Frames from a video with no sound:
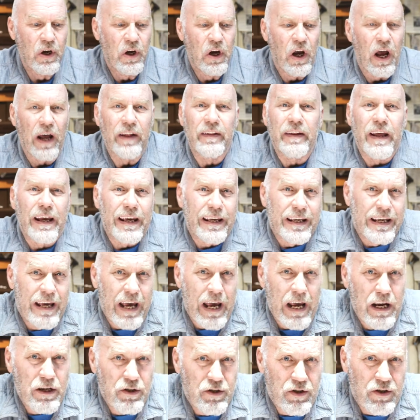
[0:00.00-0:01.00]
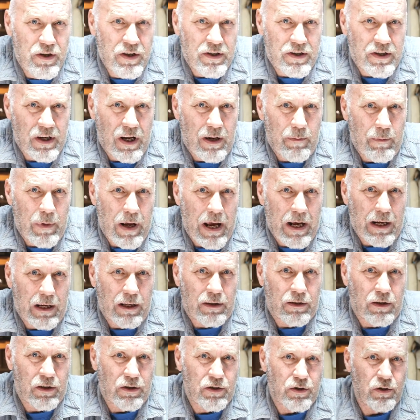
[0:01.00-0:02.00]
and they gauge the setback
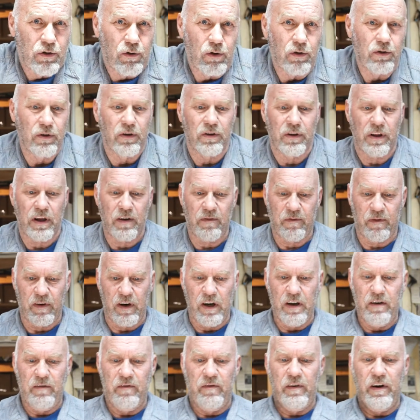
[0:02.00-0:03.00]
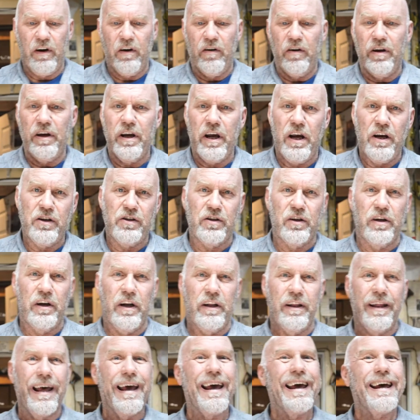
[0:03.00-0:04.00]
at the shoulder, they find variation in
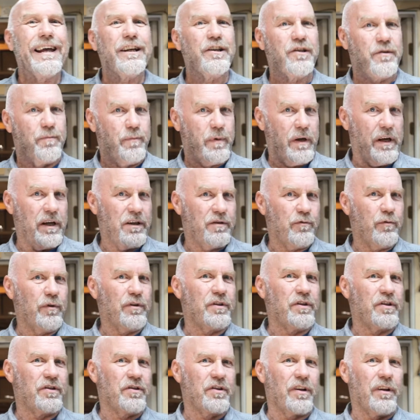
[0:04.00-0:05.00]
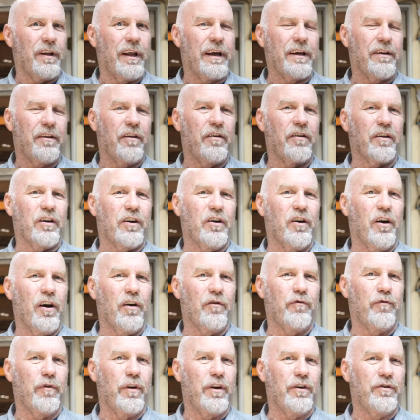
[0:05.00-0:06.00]
the headspace, which is the length of the
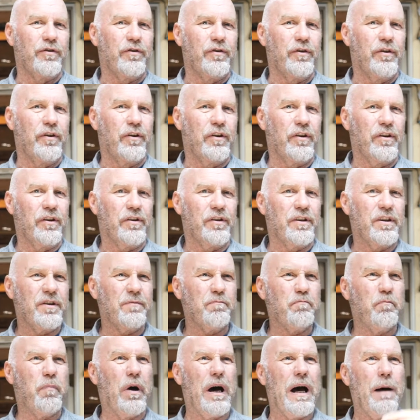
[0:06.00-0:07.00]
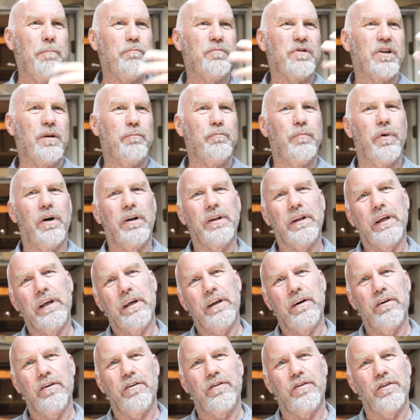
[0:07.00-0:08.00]
cartridge. This pops up on the
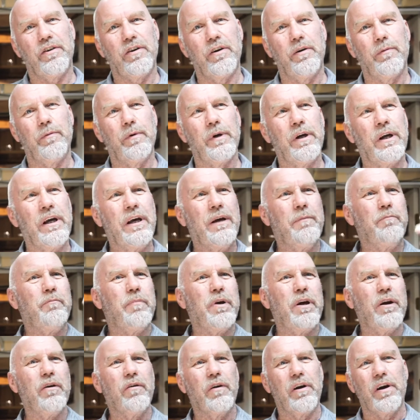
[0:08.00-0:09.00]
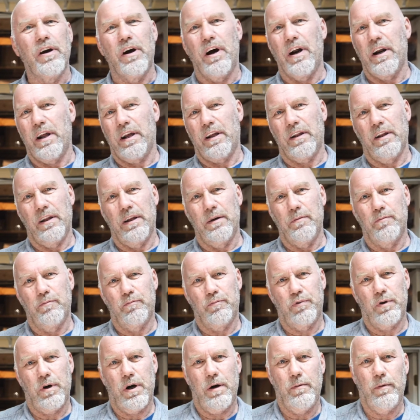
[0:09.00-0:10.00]
inner tube periodically,
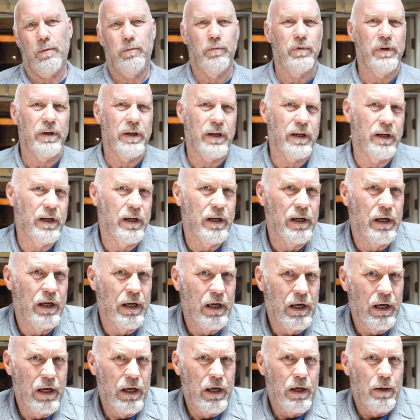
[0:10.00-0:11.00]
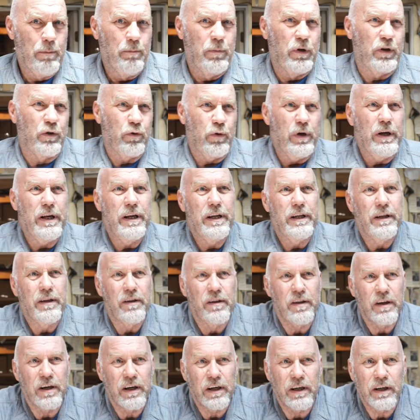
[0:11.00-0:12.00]
probably between
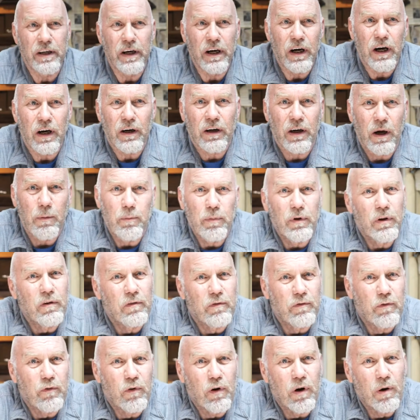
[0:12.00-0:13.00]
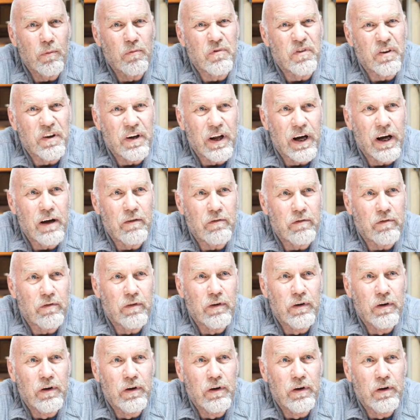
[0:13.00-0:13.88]
the couple of forums that I've